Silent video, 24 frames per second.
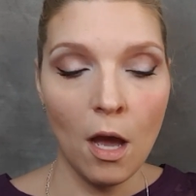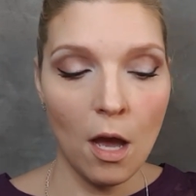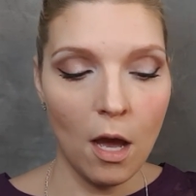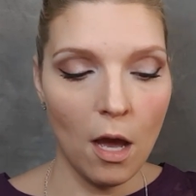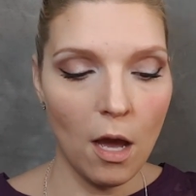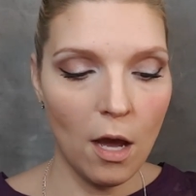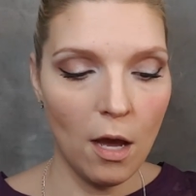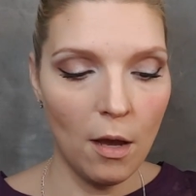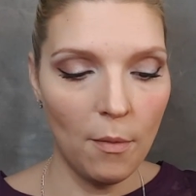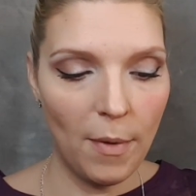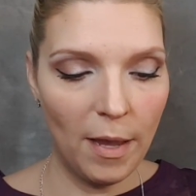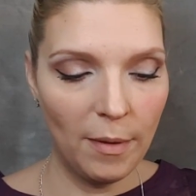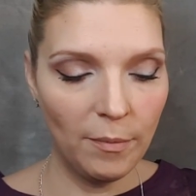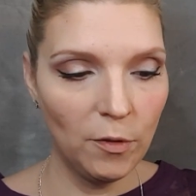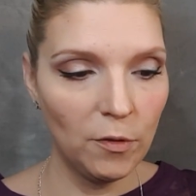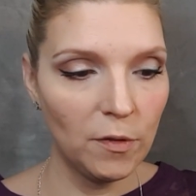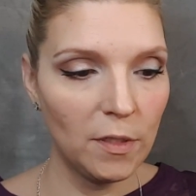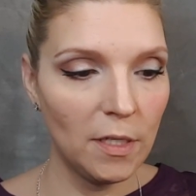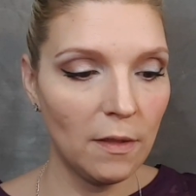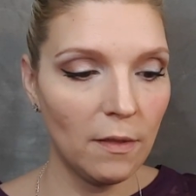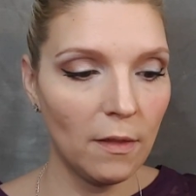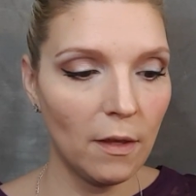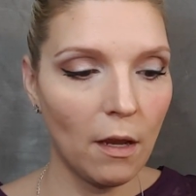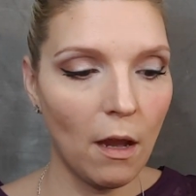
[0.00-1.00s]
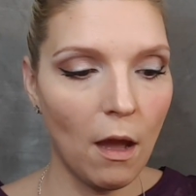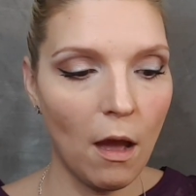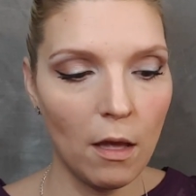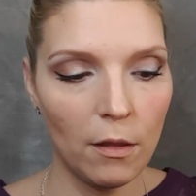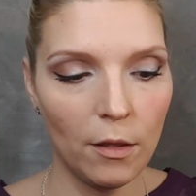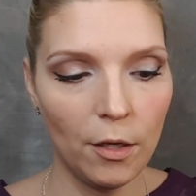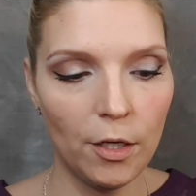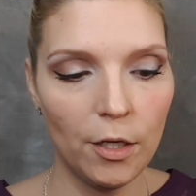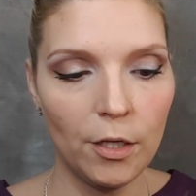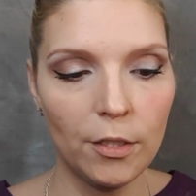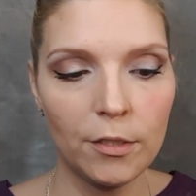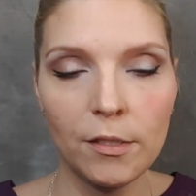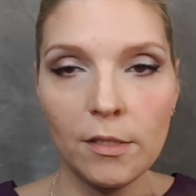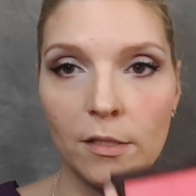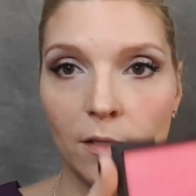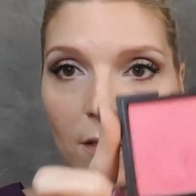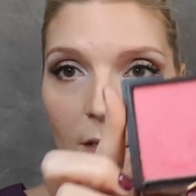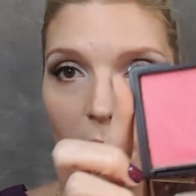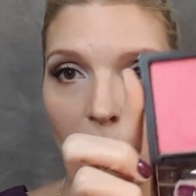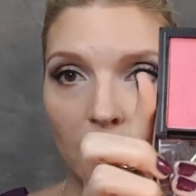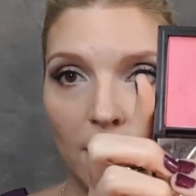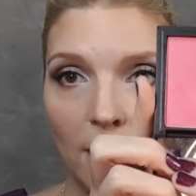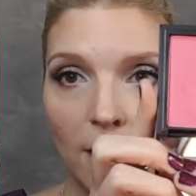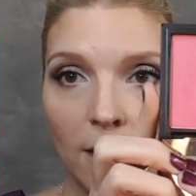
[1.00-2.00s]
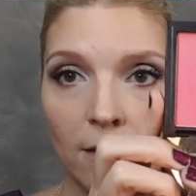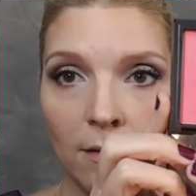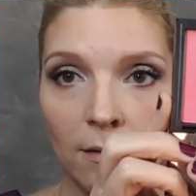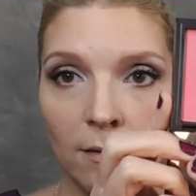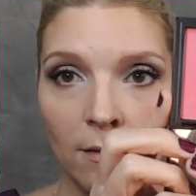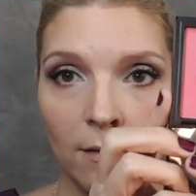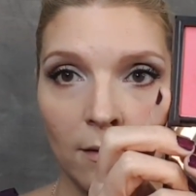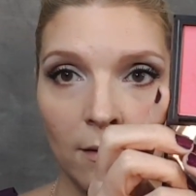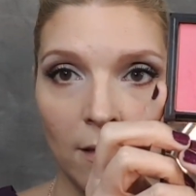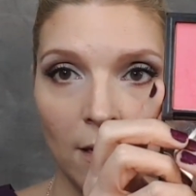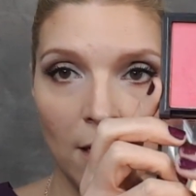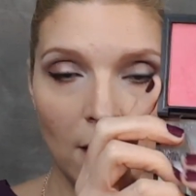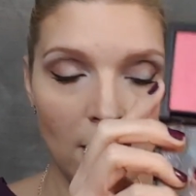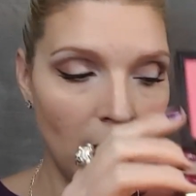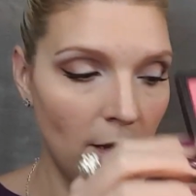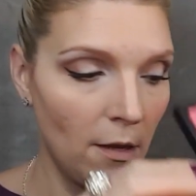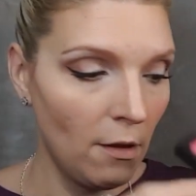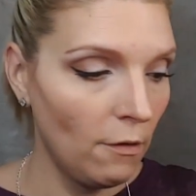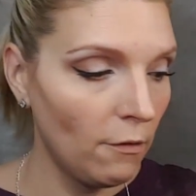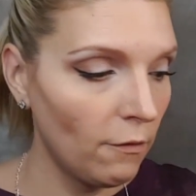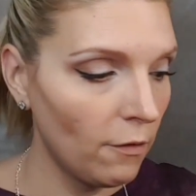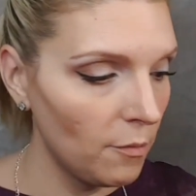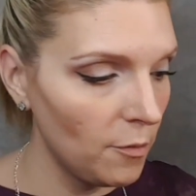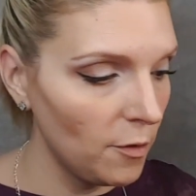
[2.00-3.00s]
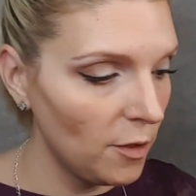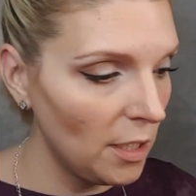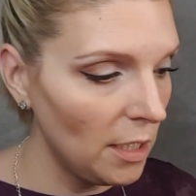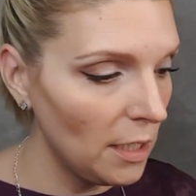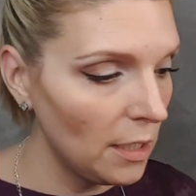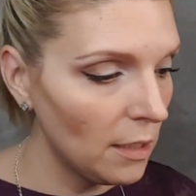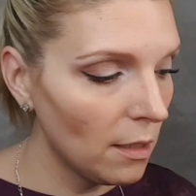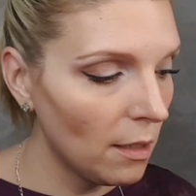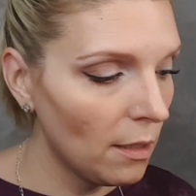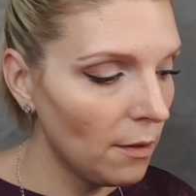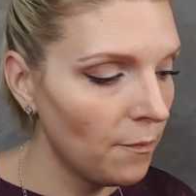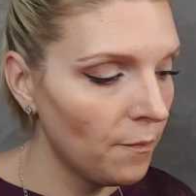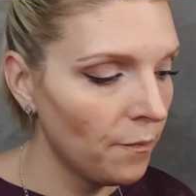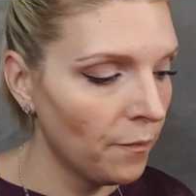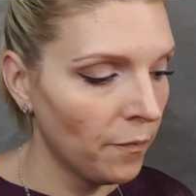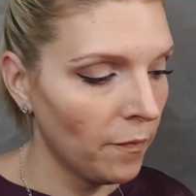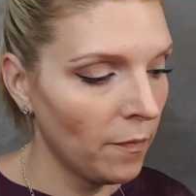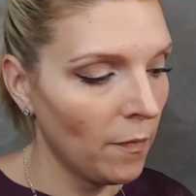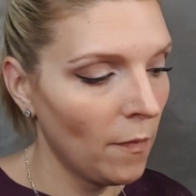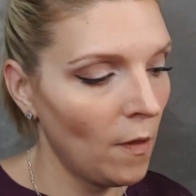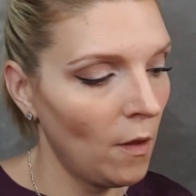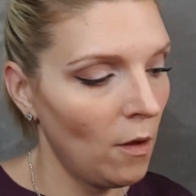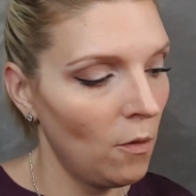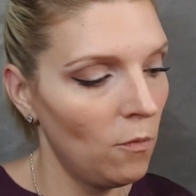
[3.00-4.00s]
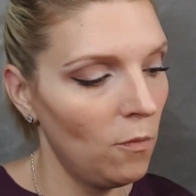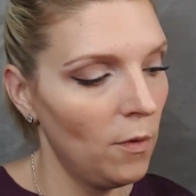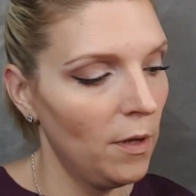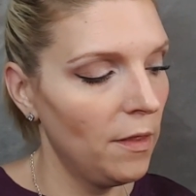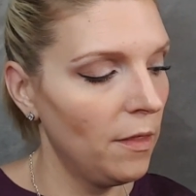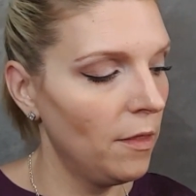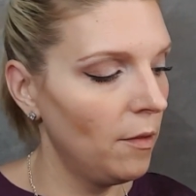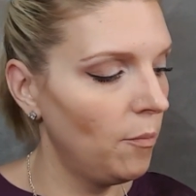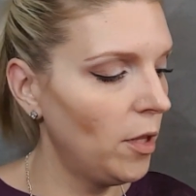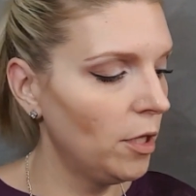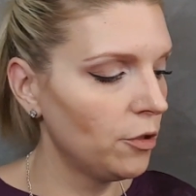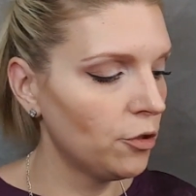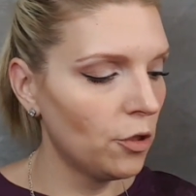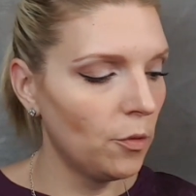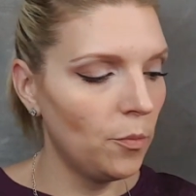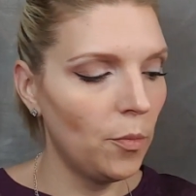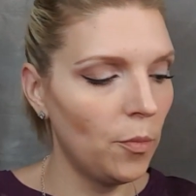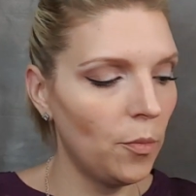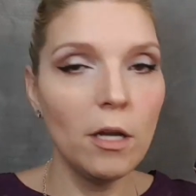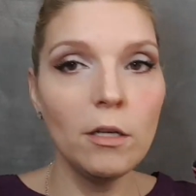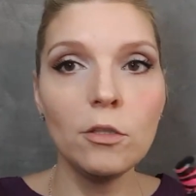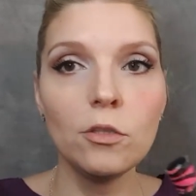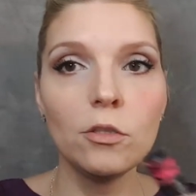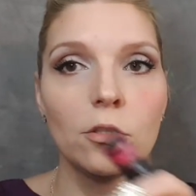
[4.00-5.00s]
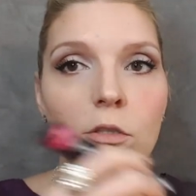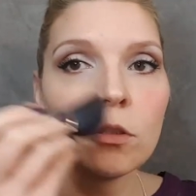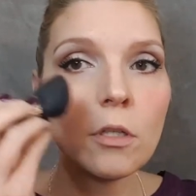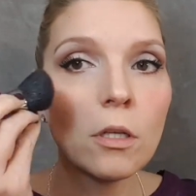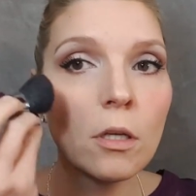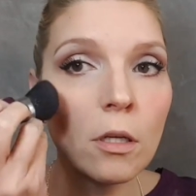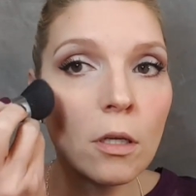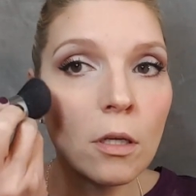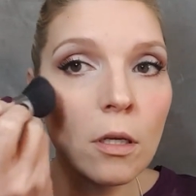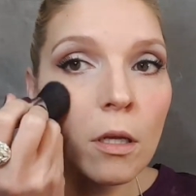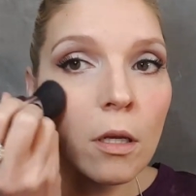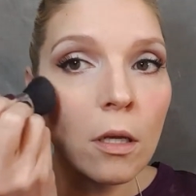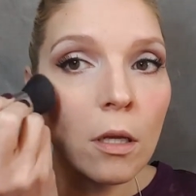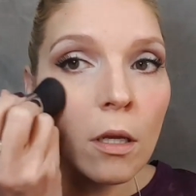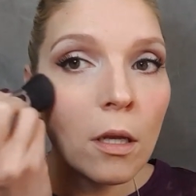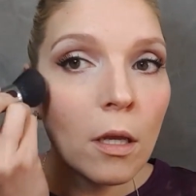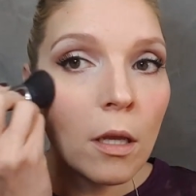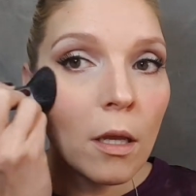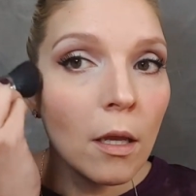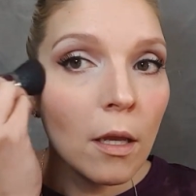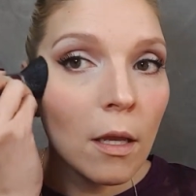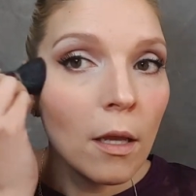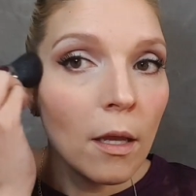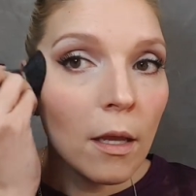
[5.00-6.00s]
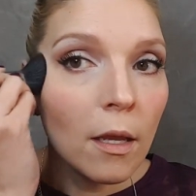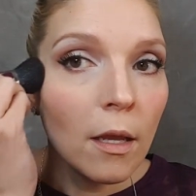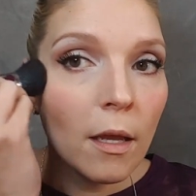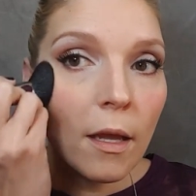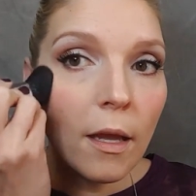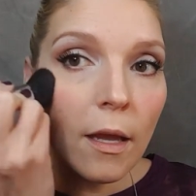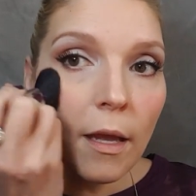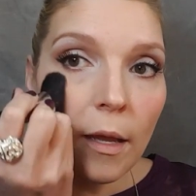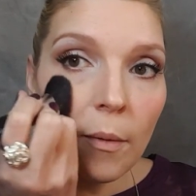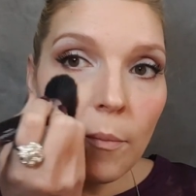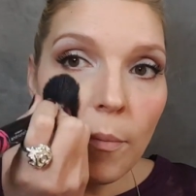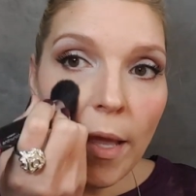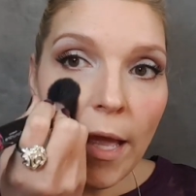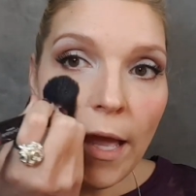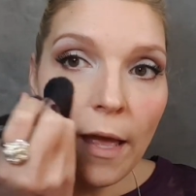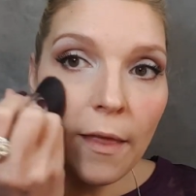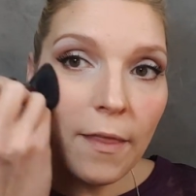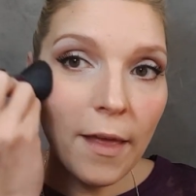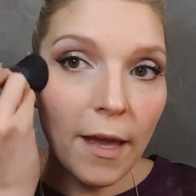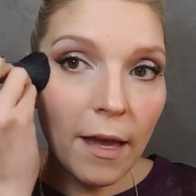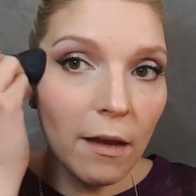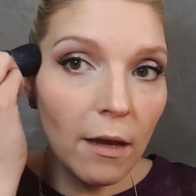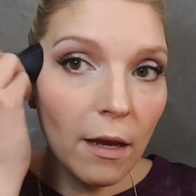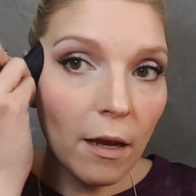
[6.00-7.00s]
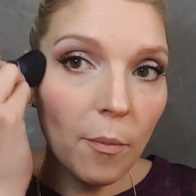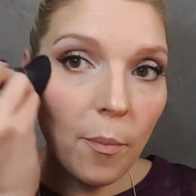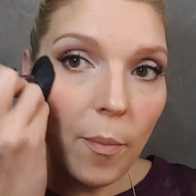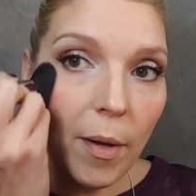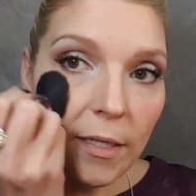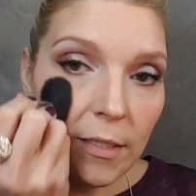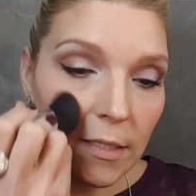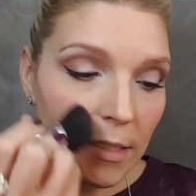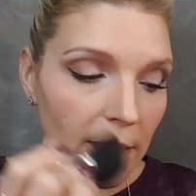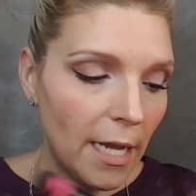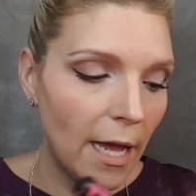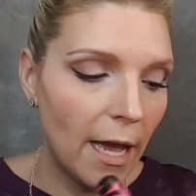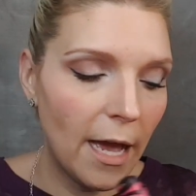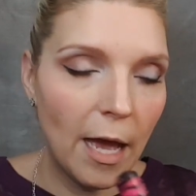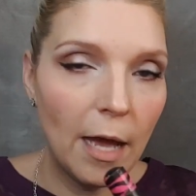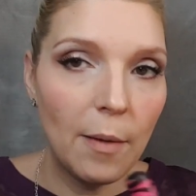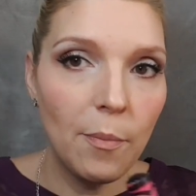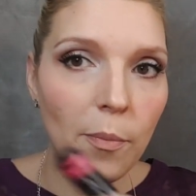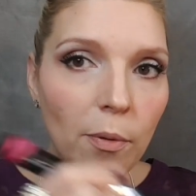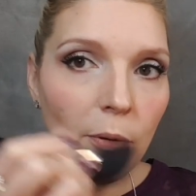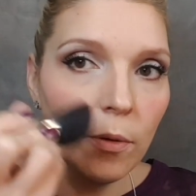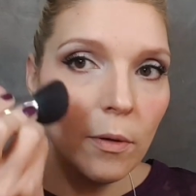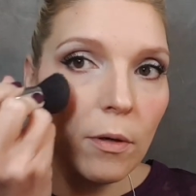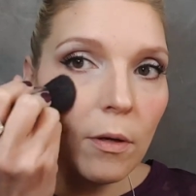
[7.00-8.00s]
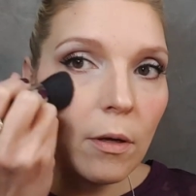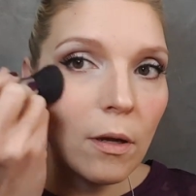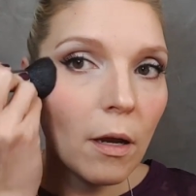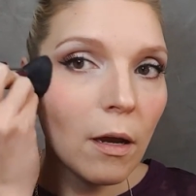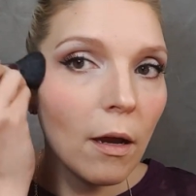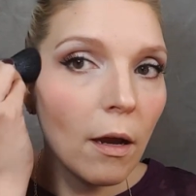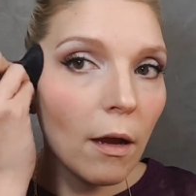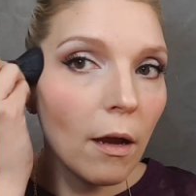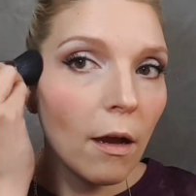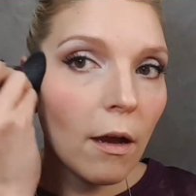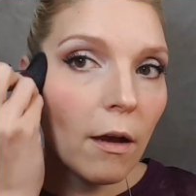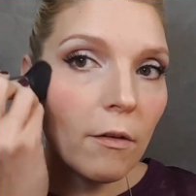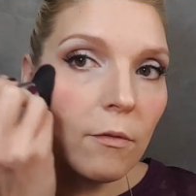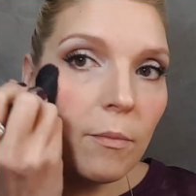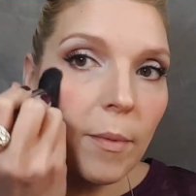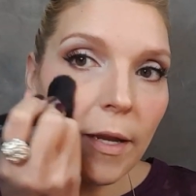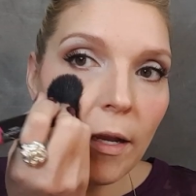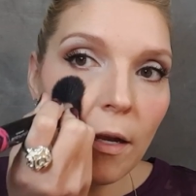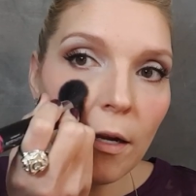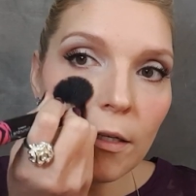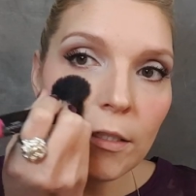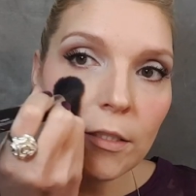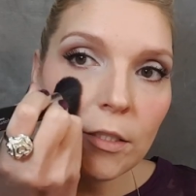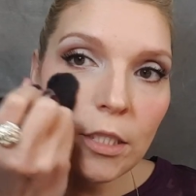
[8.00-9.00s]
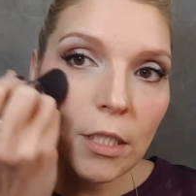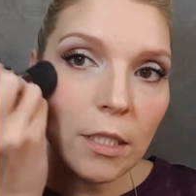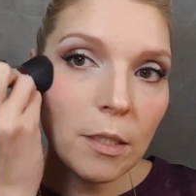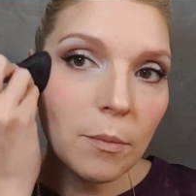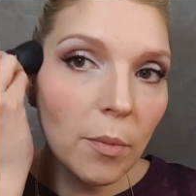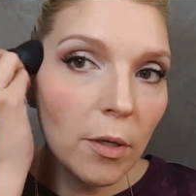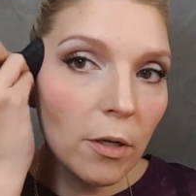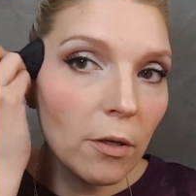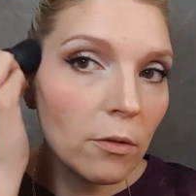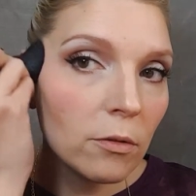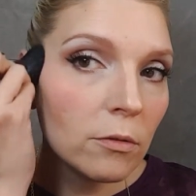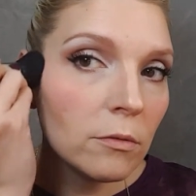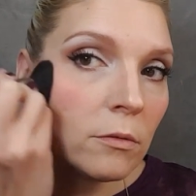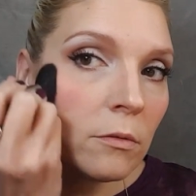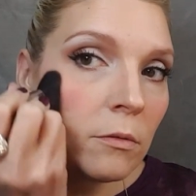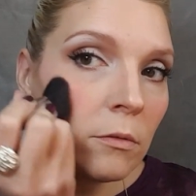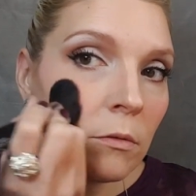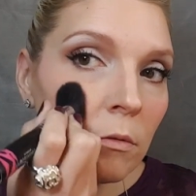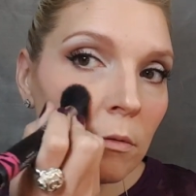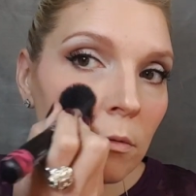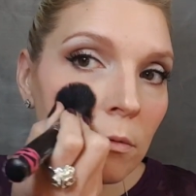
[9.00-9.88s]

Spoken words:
I'm using the color Stunning from Younique with a blusher brush and pat that up on top of my hard cheekbone.